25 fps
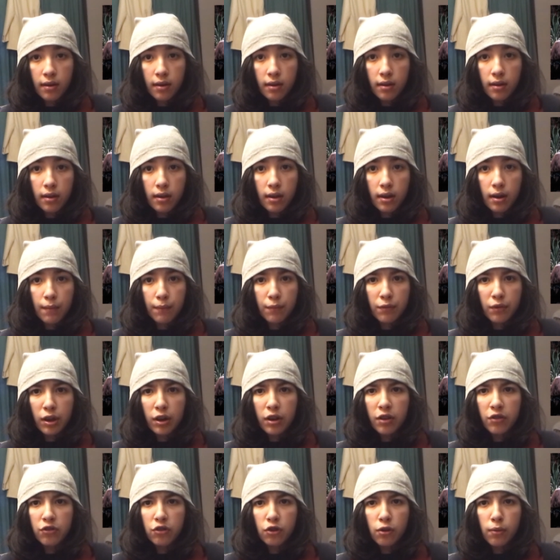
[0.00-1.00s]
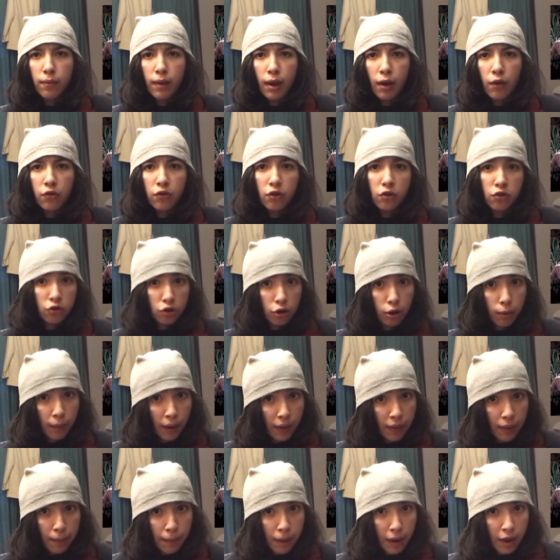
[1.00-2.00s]
And I'm gonna assume that was controlled by
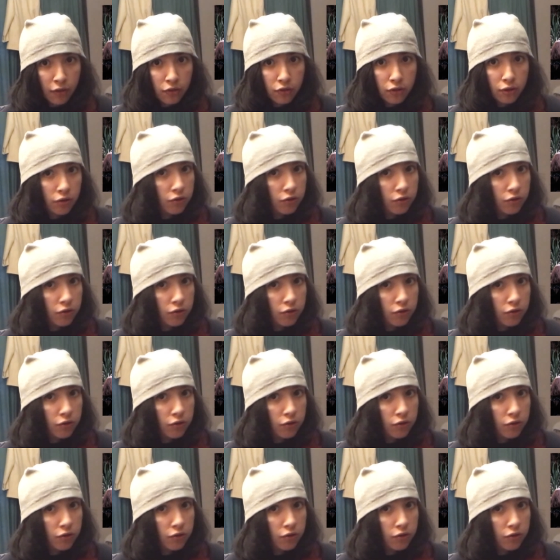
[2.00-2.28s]
the Master